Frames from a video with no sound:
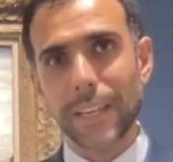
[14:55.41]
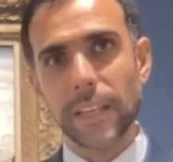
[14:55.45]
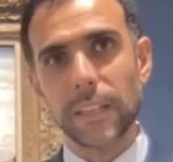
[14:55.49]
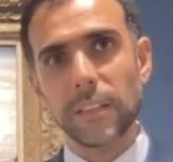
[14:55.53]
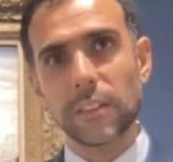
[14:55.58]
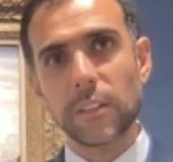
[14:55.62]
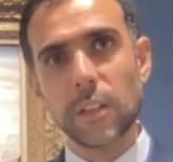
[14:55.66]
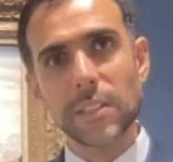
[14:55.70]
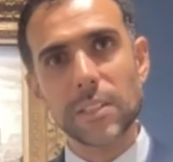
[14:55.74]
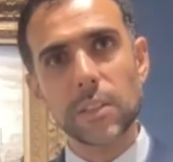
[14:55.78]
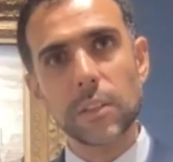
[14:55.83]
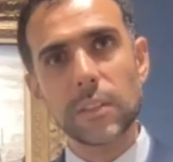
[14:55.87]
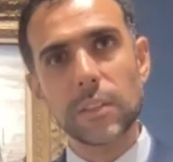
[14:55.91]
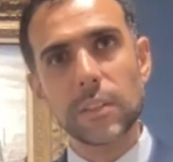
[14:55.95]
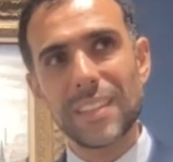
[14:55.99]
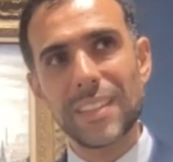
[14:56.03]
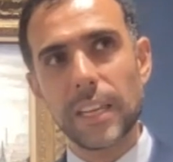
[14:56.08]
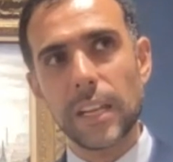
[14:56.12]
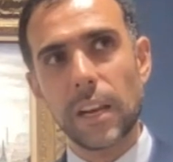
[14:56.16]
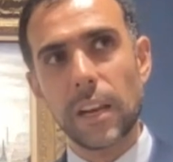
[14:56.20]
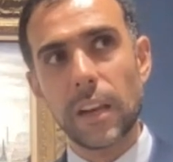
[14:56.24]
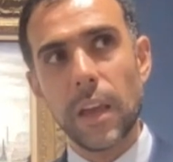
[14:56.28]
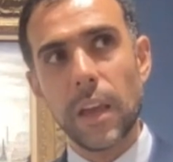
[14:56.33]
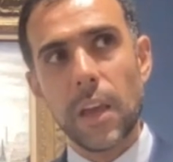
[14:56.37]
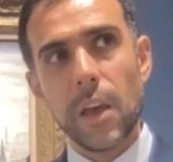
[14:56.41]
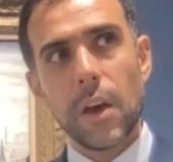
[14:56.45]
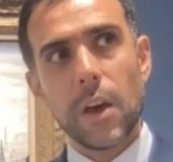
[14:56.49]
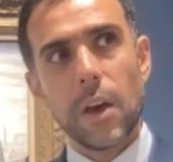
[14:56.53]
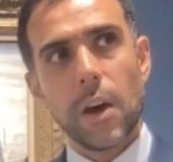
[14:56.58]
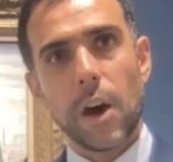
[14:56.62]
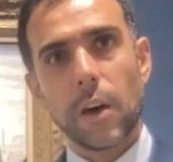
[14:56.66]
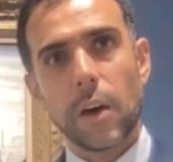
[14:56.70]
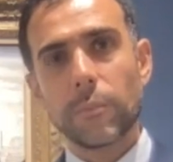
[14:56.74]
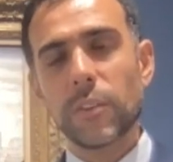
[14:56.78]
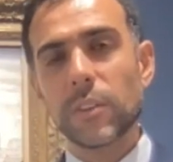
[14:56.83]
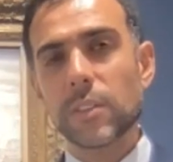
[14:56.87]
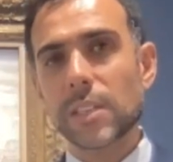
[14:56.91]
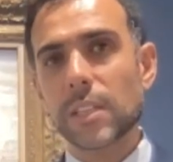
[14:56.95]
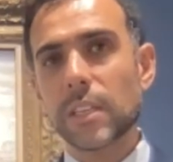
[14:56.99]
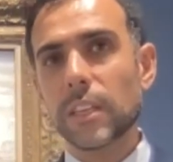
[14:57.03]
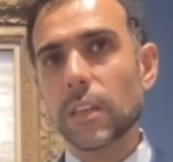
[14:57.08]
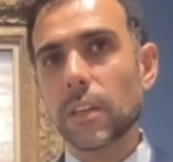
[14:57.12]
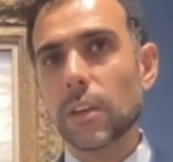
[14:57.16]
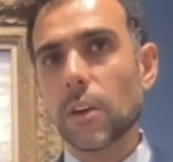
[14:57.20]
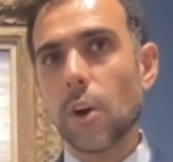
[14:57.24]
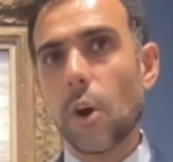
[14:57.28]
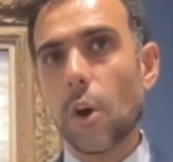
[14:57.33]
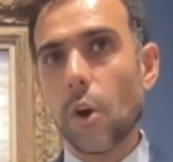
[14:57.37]
And it doesn't deal,
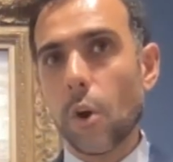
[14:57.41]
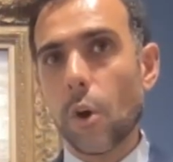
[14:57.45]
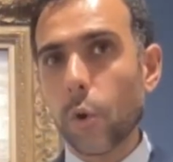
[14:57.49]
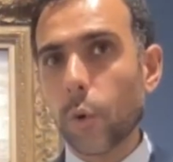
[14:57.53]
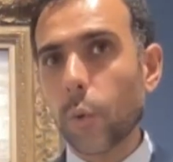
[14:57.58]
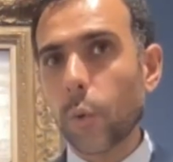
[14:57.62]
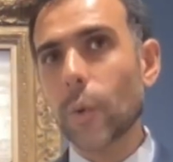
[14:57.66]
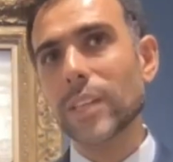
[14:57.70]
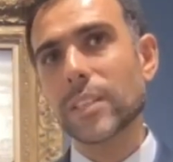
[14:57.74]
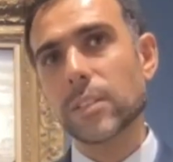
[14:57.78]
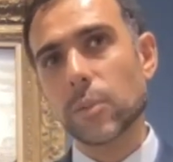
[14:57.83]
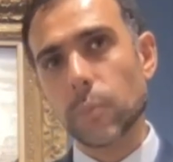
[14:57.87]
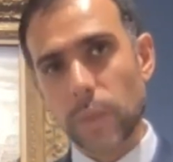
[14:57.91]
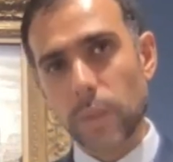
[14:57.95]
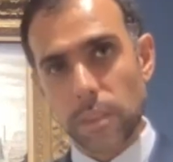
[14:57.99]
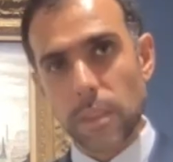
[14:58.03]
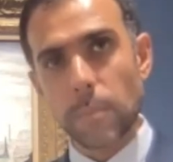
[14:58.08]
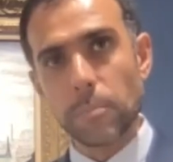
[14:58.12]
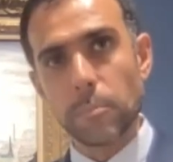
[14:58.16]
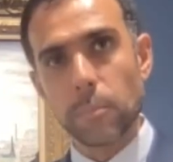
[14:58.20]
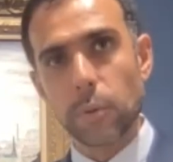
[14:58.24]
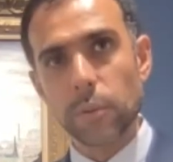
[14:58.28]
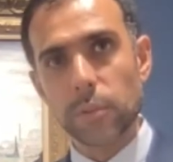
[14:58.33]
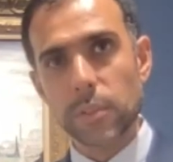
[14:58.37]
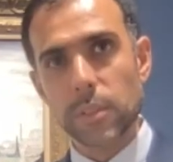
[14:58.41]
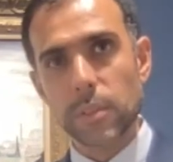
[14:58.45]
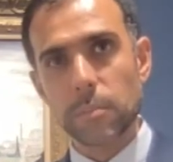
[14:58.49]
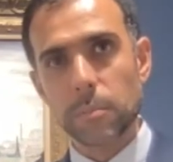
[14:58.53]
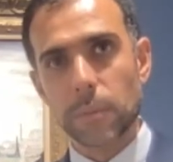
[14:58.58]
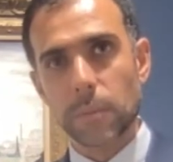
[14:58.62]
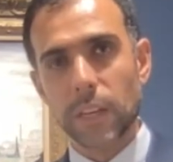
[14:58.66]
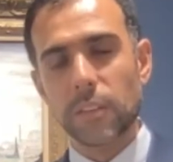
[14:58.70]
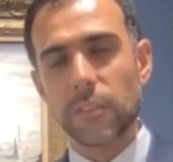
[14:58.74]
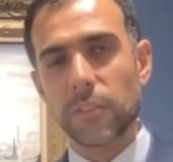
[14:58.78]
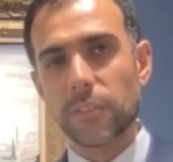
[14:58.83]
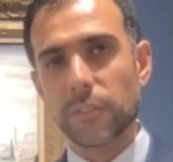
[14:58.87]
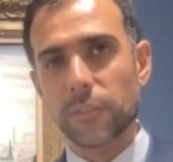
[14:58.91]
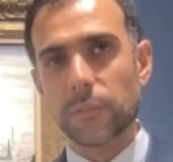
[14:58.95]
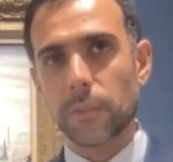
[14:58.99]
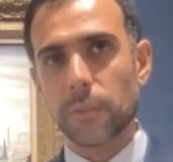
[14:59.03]
obviously, always with numbers, but it